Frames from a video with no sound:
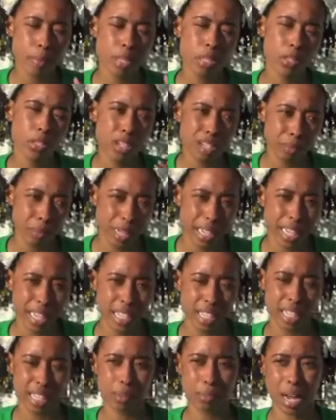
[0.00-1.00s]
up a little
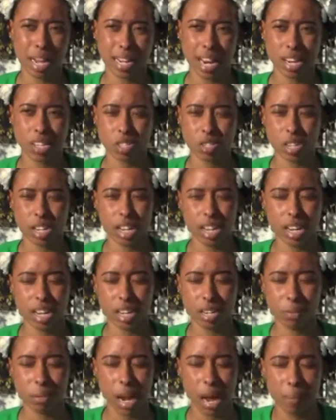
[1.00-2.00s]
bit in my natural
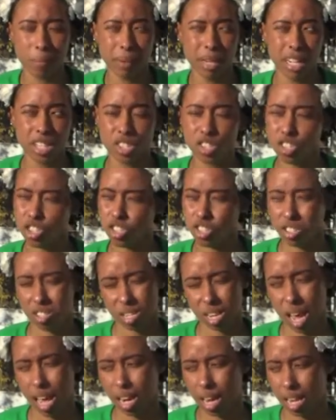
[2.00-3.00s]
hair, not much,
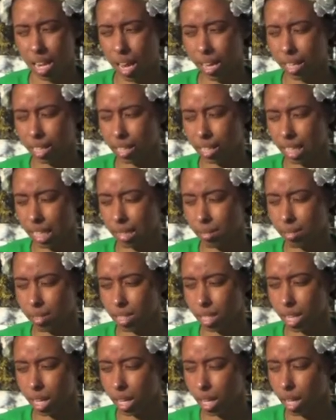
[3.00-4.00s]
just kind of like leaves
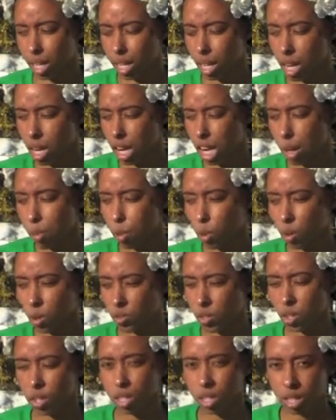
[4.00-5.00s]
a more
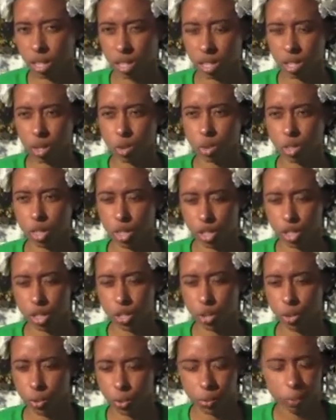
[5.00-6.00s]
of a golden
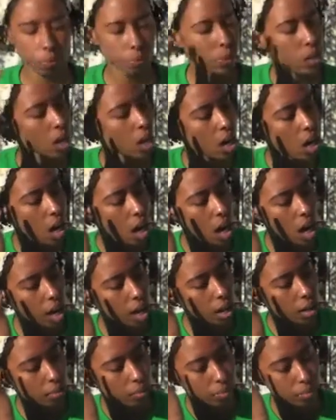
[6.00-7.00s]
hue,
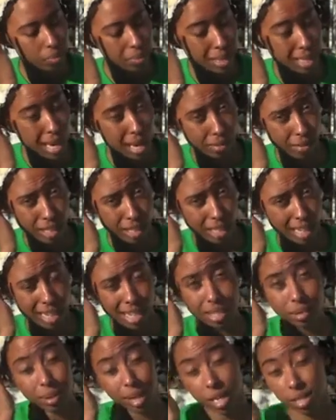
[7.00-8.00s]
um, but not really
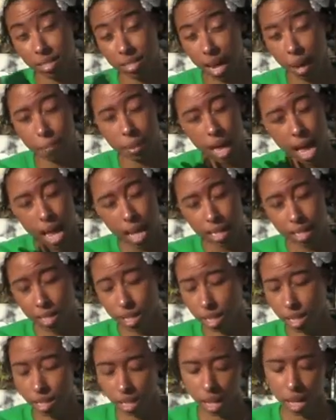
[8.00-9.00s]
because my hair's not blonde.
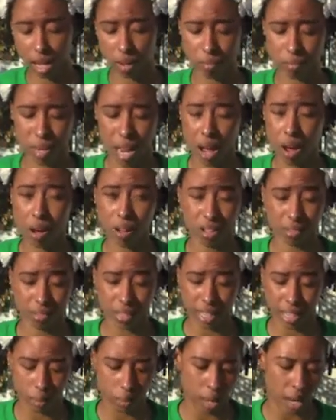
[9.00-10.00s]
Um, not all of
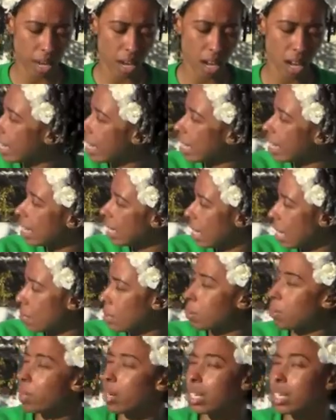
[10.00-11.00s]
it anyway. Lately I've
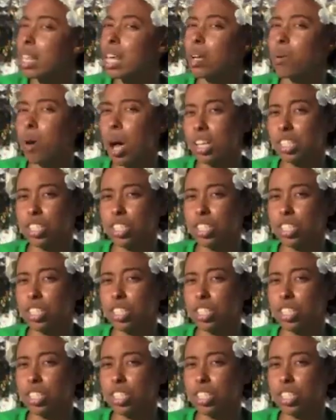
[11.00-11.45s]
been wearing a lot of